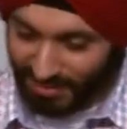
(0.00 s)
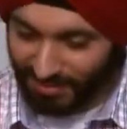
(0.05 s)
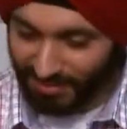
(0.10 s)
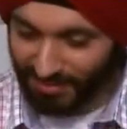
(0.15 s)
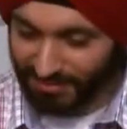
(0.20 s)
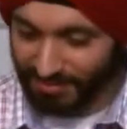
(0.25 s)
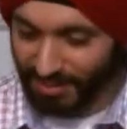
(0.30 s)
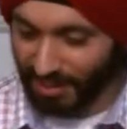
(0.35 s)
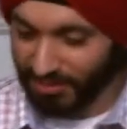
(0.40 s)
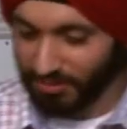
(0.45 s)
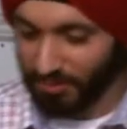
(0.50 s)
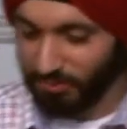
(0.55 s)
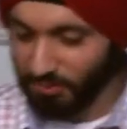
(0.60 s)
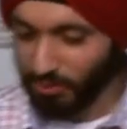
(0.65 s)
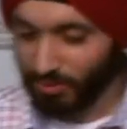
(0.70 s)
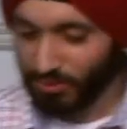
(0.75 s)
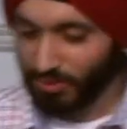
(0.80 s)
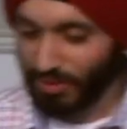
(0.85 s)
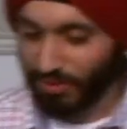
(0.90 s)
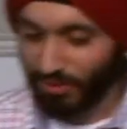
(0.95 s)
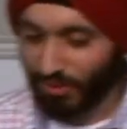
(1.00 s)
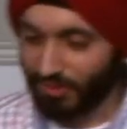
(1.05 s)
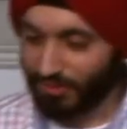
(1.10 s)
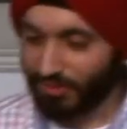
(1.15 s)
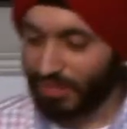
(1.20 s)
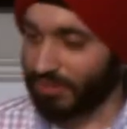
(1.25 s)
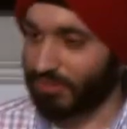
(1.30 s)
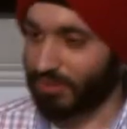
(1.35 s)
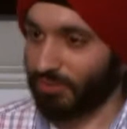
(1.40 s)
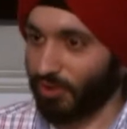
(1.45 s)
start the music or
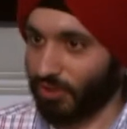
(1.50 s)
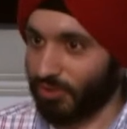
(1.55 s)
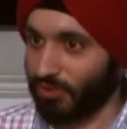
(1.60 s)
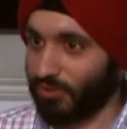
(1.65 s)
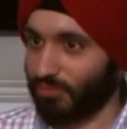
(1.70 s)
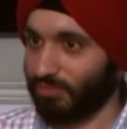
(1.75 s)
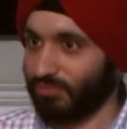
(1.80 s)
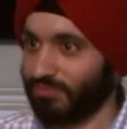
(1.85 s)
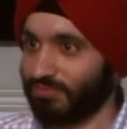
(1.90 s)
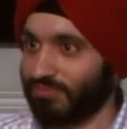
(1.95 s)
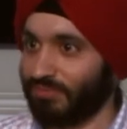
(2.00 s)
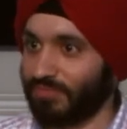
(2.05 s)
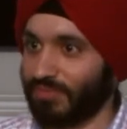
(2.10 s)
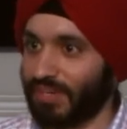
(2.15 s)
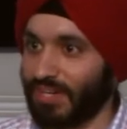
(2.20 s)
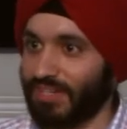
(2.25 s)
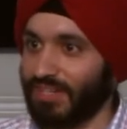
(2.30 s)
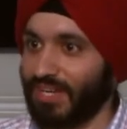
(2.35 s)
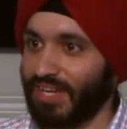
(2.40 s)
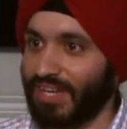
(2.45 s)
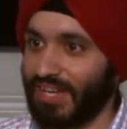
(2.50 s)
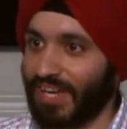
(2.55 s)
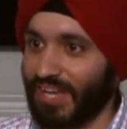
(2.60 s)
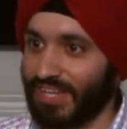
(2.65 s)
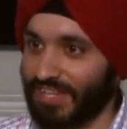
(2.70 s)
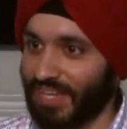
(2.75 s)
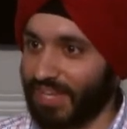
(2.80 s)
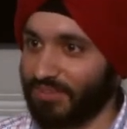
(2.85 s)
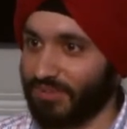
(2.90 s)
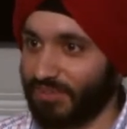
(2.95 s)
raise the volume, right?
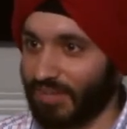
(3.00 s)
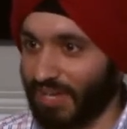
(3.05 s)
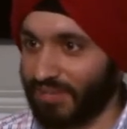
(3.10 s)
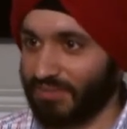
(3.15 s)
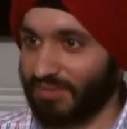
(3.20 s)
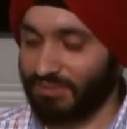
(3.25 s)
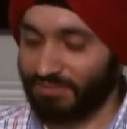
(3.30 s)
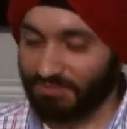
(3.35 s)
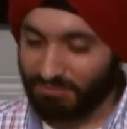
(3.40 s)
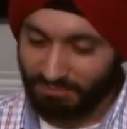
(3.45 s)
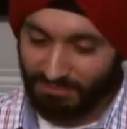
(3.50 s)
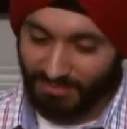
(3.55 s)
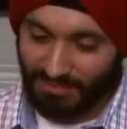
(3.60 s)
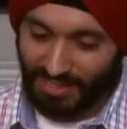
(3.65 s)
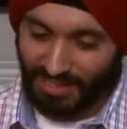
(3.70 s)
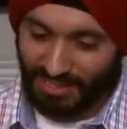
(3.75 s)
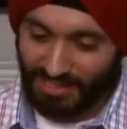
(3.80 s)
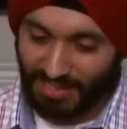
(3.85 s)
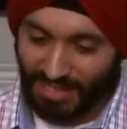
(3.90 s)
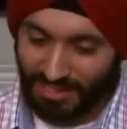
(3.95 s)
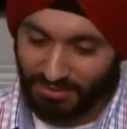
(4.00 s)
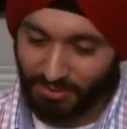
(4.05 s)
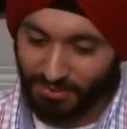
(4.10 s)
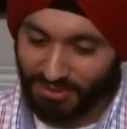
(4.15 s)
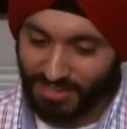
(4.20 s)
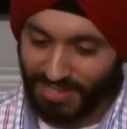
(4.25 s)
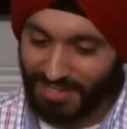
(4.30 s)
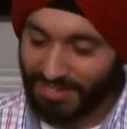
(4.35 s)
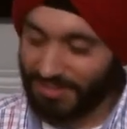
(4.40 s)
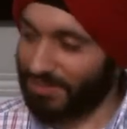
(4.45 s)
And then as
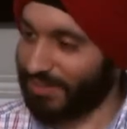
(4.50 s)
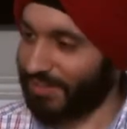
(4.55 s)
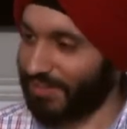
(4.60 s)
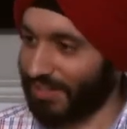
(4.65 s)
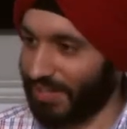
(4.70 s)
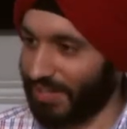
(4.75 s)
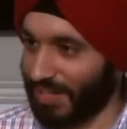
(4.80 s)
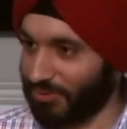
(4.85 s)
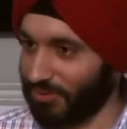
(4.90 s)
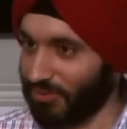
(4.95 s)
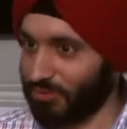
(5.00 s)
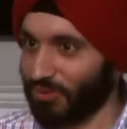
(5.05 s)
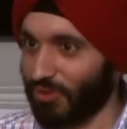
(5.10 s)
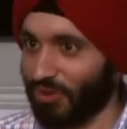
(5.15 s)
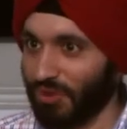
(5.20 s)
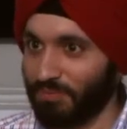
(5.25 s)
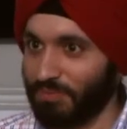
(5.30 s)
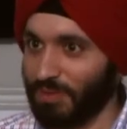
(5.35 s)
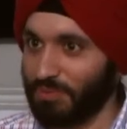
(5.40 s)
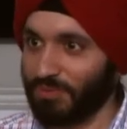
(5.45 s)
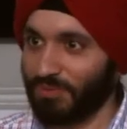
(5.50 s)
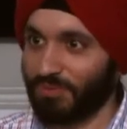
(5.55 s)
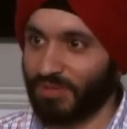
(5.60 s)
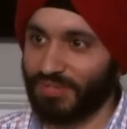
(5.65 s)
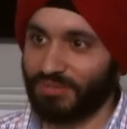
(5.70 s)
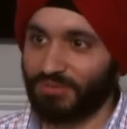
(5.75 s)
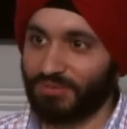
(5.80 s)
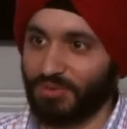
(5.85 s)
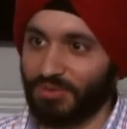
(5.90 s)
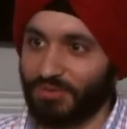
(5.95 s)
you saw, people were
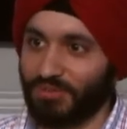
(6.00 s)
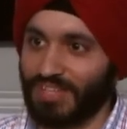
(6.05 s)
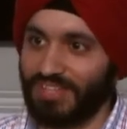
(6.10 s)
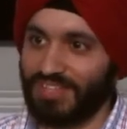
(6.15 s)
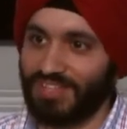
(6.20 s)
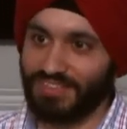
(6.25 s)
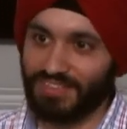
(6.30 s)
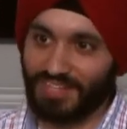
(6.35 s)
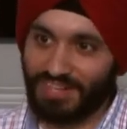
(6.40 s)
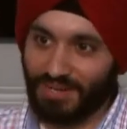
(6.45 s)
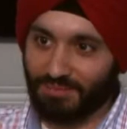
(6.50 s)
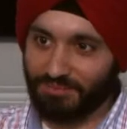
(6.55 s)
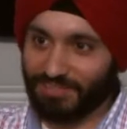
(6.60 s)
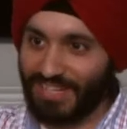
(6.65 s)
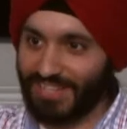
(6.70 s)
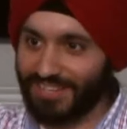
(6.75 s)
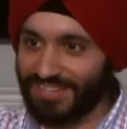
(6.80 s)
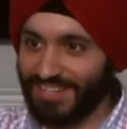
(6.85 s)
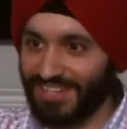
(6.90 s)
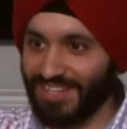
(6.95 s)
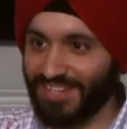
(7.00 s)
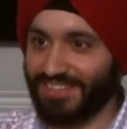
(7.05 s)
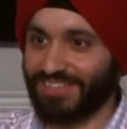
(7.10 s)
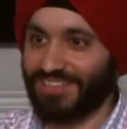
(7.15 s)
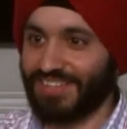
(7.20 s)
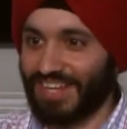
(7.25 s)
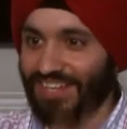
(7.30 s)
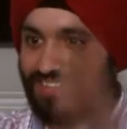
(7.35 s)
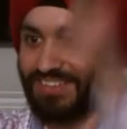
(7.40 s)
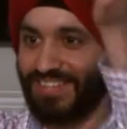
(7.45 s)
sort of raising their arms like this,
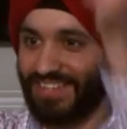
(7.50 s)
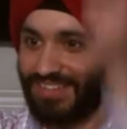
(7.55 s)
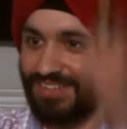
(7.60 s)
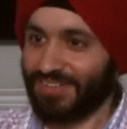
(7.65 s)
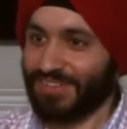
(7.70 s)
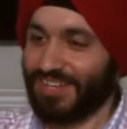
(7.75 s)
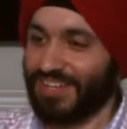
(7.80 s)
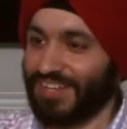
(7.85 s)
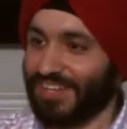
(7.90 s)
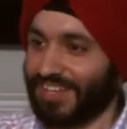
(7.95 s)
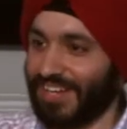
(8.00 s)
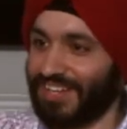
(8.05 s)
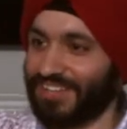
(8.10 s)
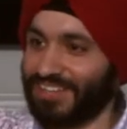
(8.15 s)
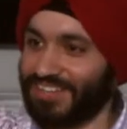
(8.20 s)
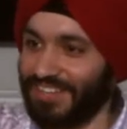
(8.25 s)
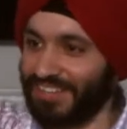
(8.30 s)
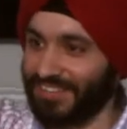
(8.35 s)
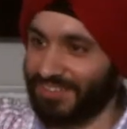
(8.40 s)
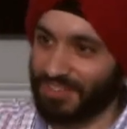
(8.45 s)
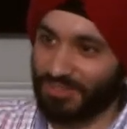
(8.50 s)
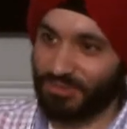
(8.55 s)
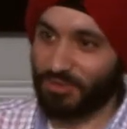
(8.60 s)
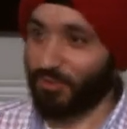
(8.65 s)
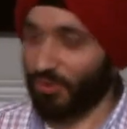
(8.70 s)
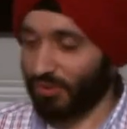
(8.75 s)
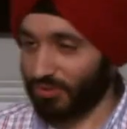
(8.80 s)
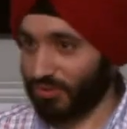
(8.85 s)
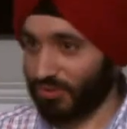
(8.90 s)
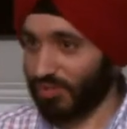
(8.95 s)
like this, like this, and
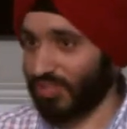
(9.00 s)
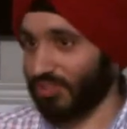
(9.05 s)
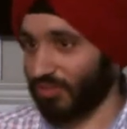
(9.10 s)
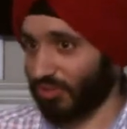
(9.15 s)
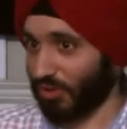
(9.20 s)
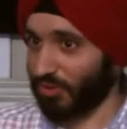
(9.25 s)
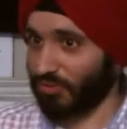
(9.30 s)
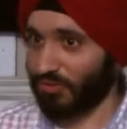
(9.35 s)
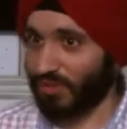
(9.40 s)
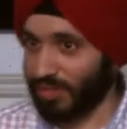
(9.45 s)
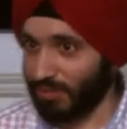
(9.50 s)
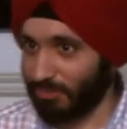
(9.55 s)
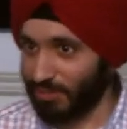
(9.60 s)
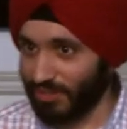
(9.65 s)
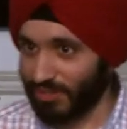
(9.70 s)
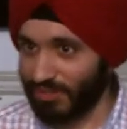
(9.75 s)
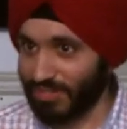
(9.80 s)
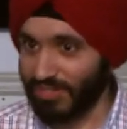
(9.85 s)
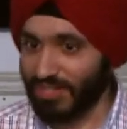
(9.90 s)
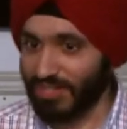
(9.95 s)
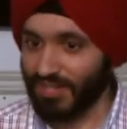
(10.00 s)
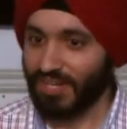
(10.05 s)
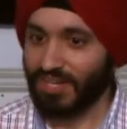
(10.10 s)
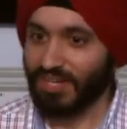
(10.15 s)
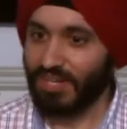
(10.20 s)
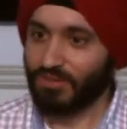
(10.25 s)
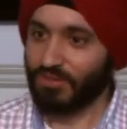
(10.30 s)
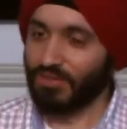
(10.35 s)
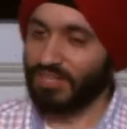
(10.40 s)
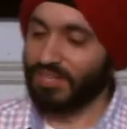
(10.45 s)
so on. So there's a lot of variability.
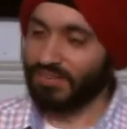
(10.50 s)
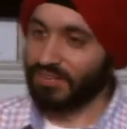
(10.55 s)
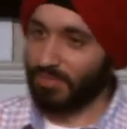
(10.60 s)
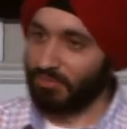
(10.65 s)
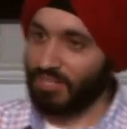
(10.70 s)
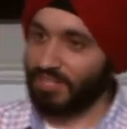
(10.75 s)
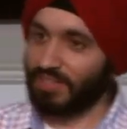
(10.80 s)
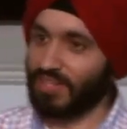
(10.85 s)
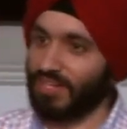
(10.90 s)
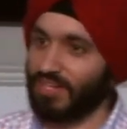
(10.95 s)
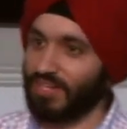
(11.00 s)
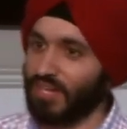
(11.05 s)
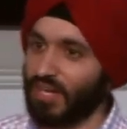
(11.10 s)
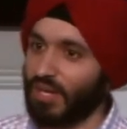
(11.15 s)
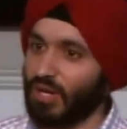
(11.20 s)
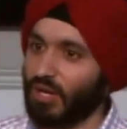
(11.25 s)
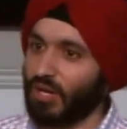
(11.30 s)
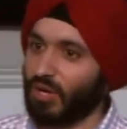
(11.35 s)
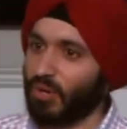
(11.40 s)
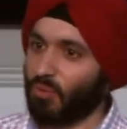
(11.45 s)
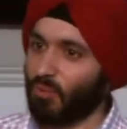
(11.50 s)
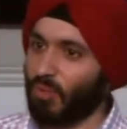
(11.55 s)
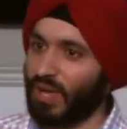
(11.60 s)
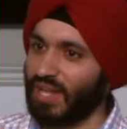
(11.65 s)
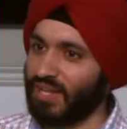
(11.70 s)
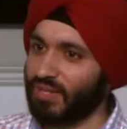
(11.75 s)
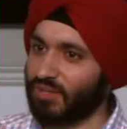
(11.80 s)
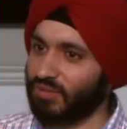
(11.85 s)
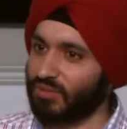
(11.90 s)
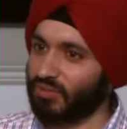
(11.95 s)
So then somebody said,
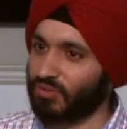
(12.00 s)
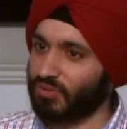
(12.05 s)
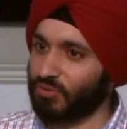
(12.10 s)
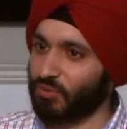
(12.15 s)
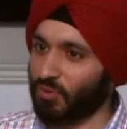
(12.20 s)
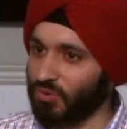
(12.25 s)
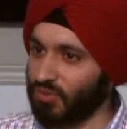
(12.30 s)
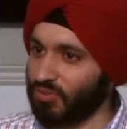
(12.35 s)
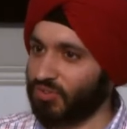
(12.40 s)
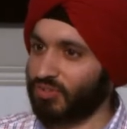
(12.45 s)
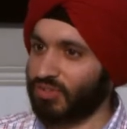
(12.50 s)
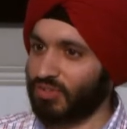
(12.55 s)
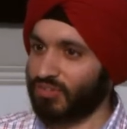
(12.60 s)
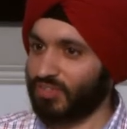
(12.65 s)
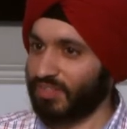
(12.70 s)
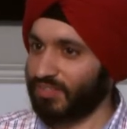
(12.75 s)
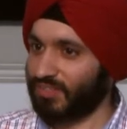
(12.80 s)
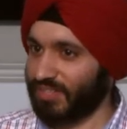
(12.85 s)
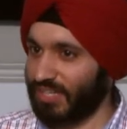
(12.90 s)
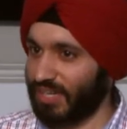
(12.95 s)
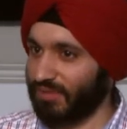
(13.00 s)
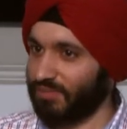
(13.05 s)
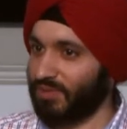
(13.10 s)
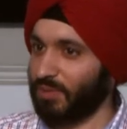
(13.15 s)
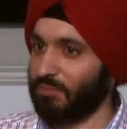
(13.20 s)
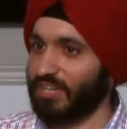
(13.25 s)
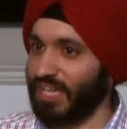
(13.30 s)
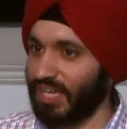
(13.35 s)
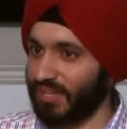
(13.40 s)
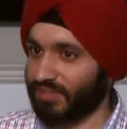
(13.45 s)
well, don't just give
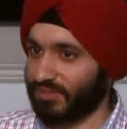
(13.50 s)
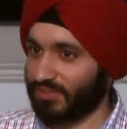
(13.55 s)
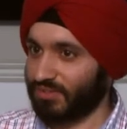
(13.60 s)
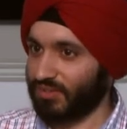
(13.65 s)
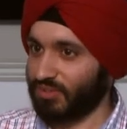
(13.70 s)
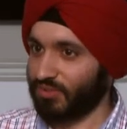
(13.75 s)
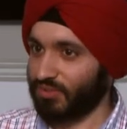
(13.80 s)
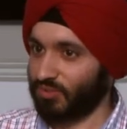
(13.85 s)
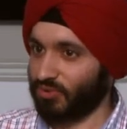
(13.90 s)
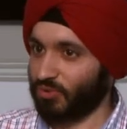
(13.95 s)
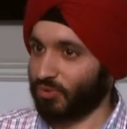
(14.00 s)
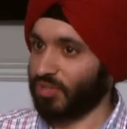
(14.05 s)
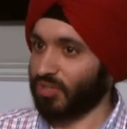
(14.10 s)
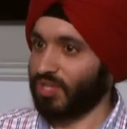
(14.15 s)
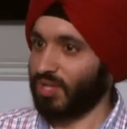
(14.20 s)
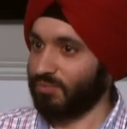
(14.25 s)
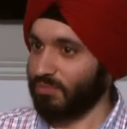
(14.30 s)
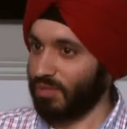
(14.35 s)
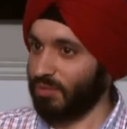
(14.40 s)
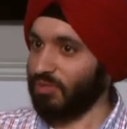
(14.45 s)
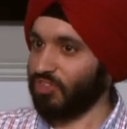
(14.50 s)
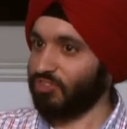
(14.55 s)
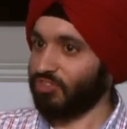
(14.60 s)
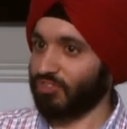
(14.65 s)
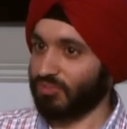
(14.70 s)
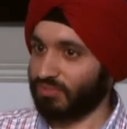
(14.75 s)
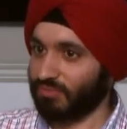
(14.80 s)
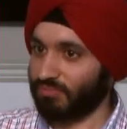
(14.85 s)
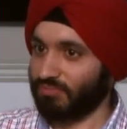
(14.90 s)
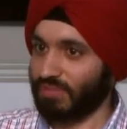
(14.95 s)
them text, show them
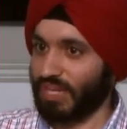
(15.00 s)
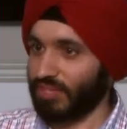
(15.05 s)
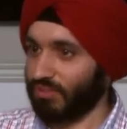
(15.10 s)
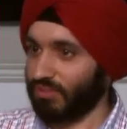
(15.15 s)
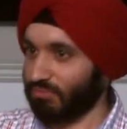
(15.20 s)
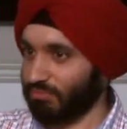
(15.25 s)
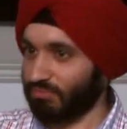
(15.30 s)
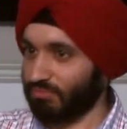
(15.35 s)
images, like